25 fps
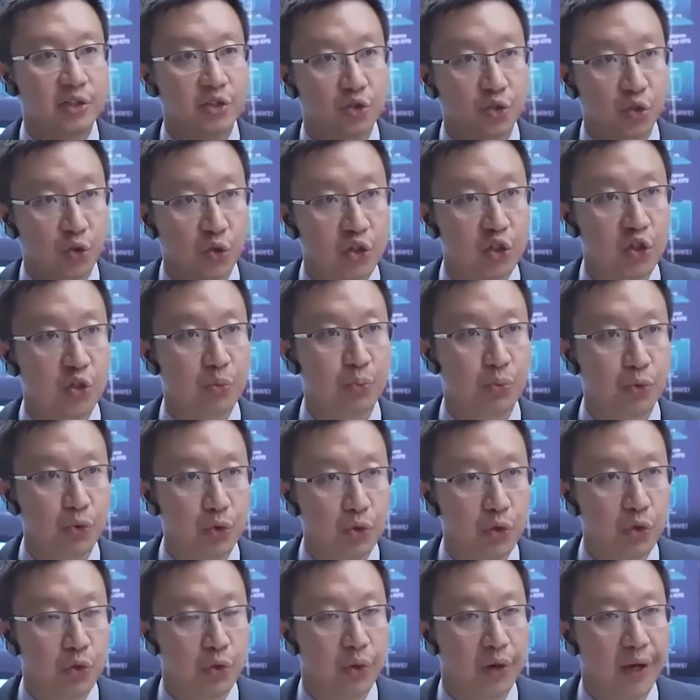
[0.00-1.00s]
storage
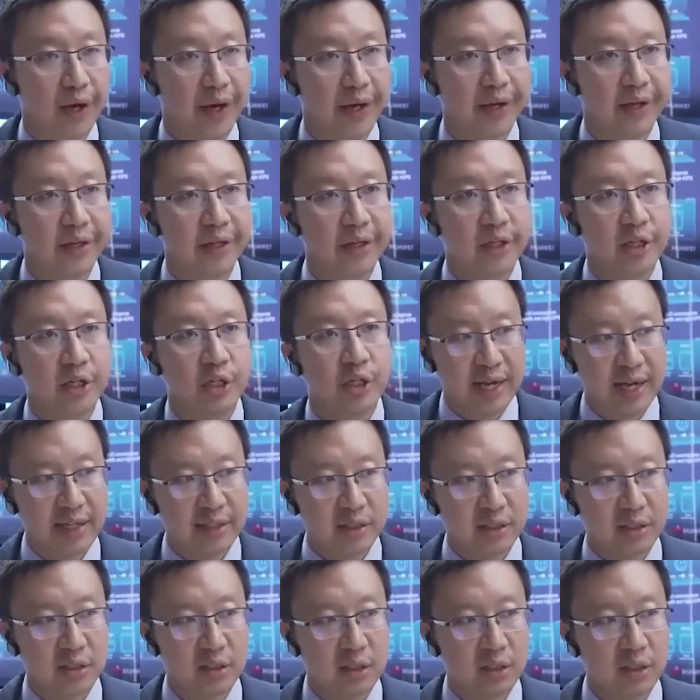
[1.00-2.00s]
pool, right?
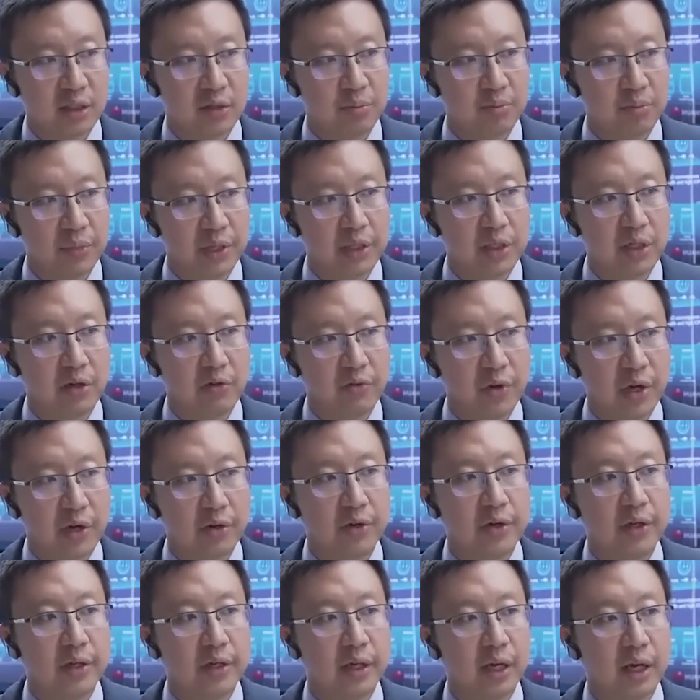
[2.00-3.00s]
That can make a
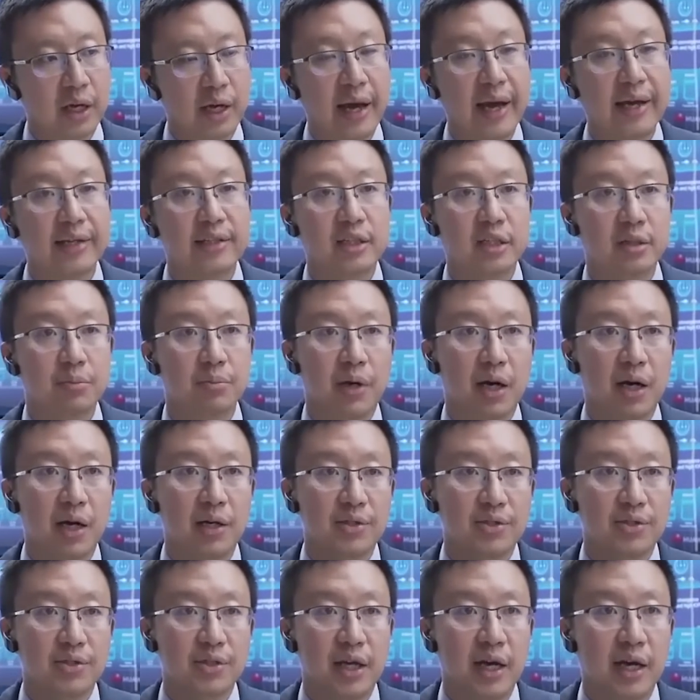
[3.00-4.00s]
very high
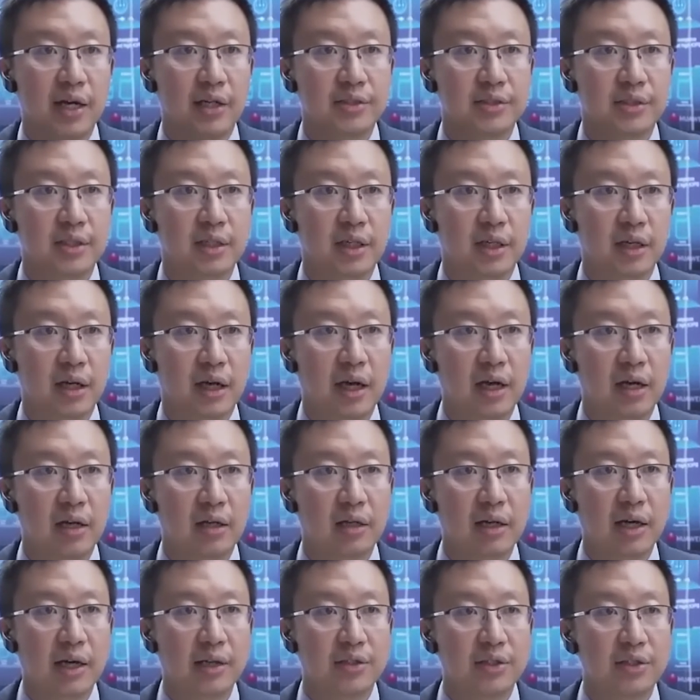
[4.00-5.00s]
demand on the
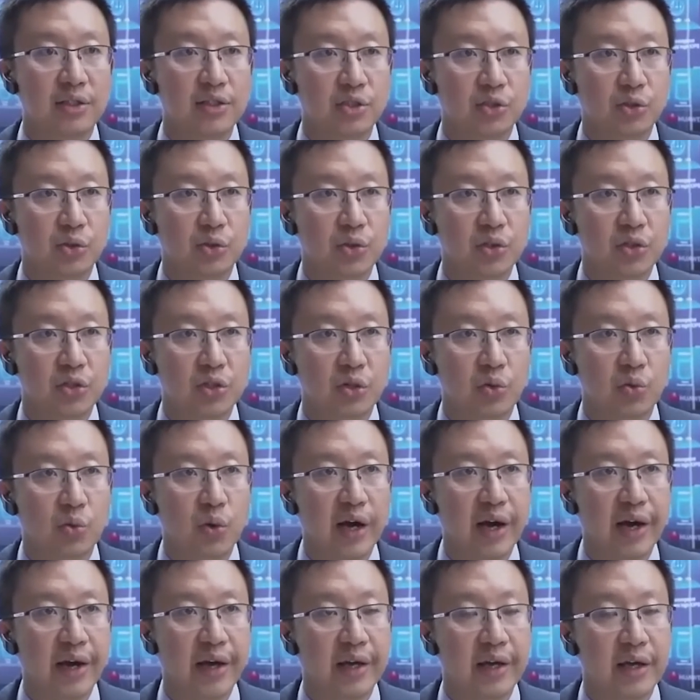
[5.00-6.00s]
on this storage.
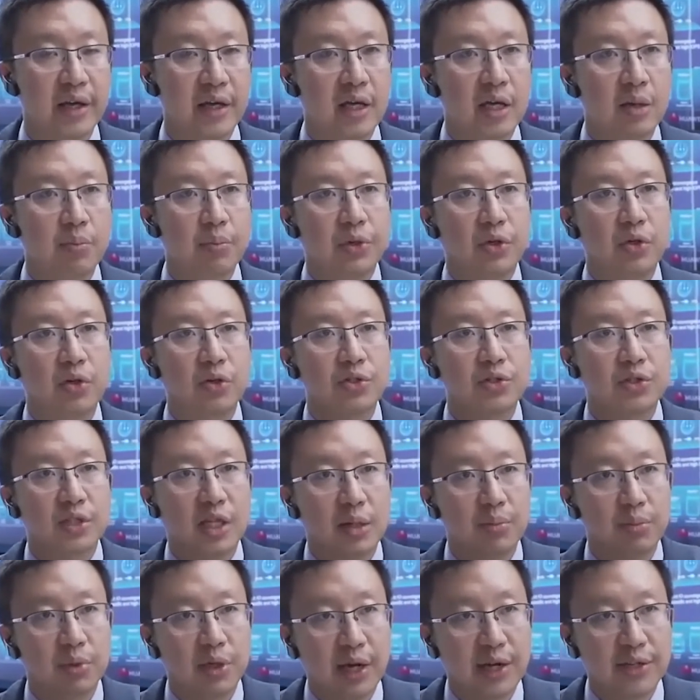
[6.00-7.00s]
Why? Because
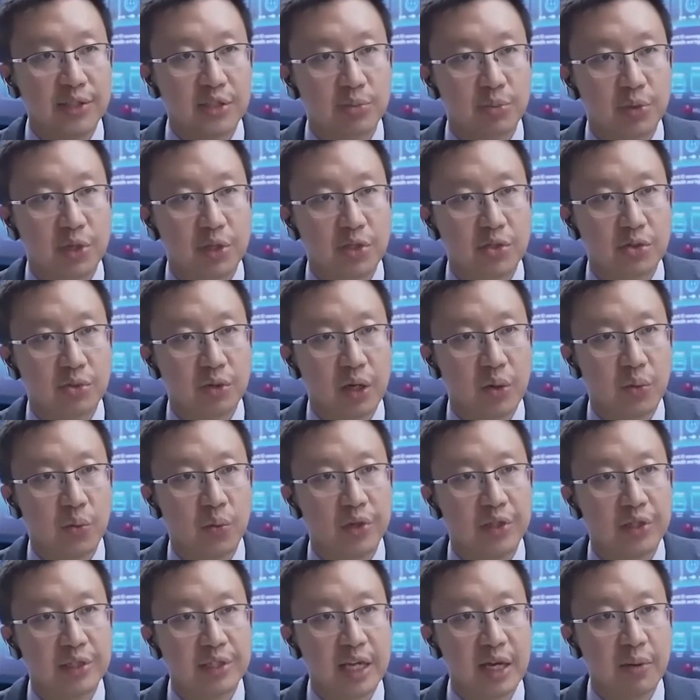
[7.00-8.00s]
some customers, right,
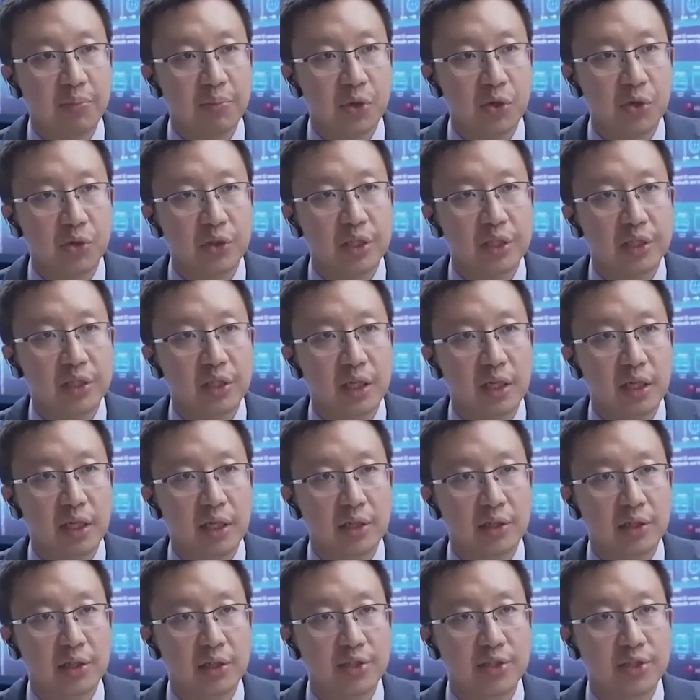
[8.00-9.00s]
when they are building
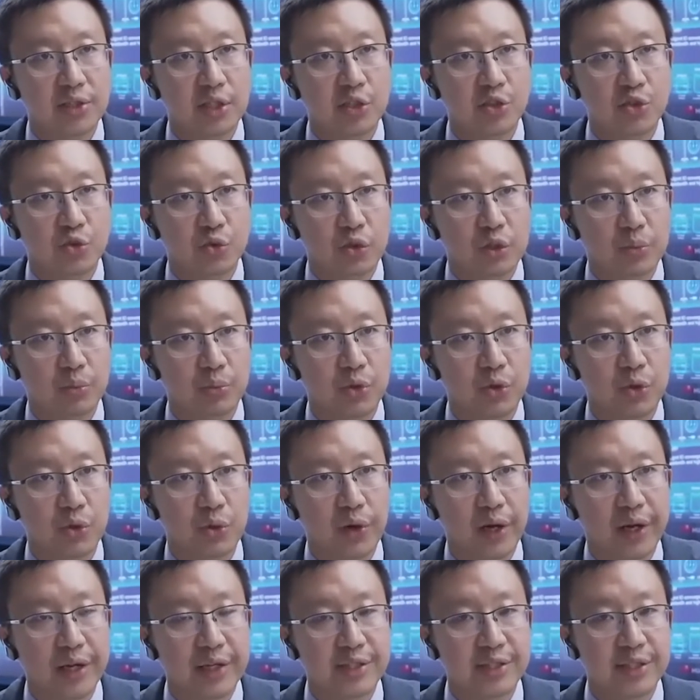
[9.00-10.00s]
this storage pool,
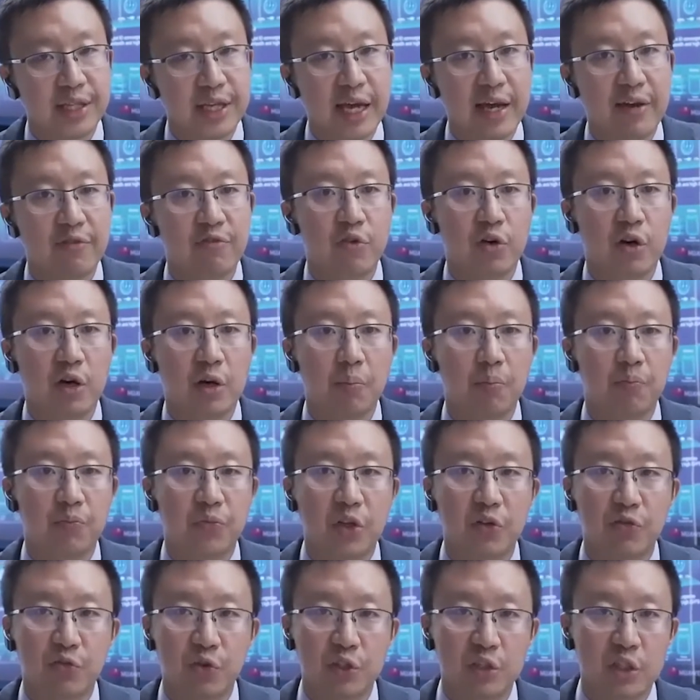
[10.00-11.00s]
right, they have a
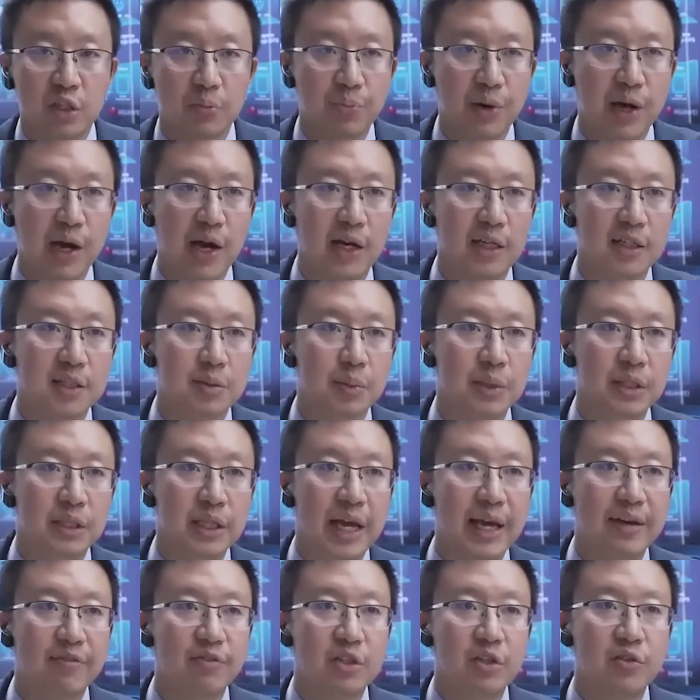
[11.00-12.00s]
different department,
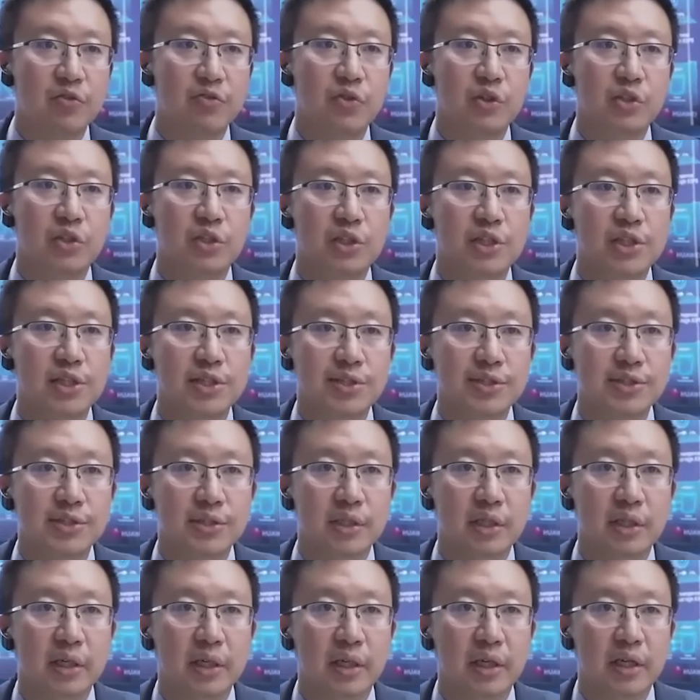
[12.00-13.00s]
have different needs.
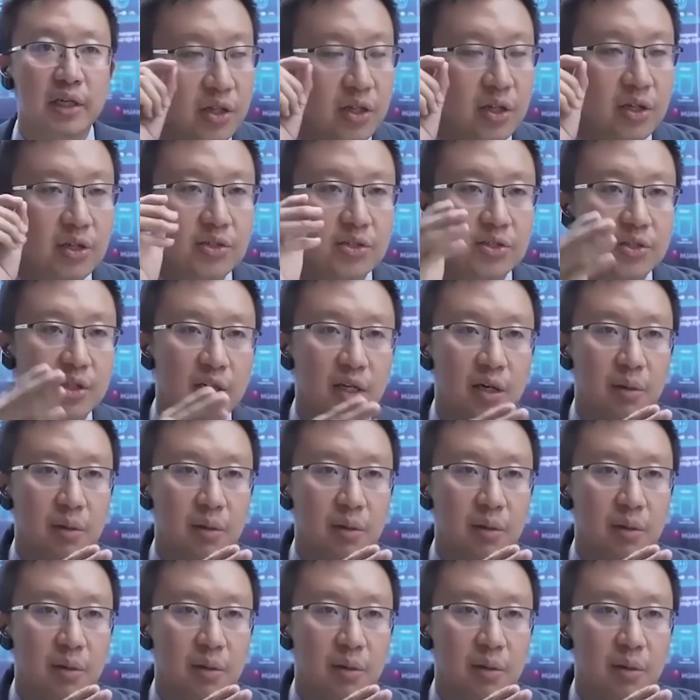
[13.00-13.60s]
There's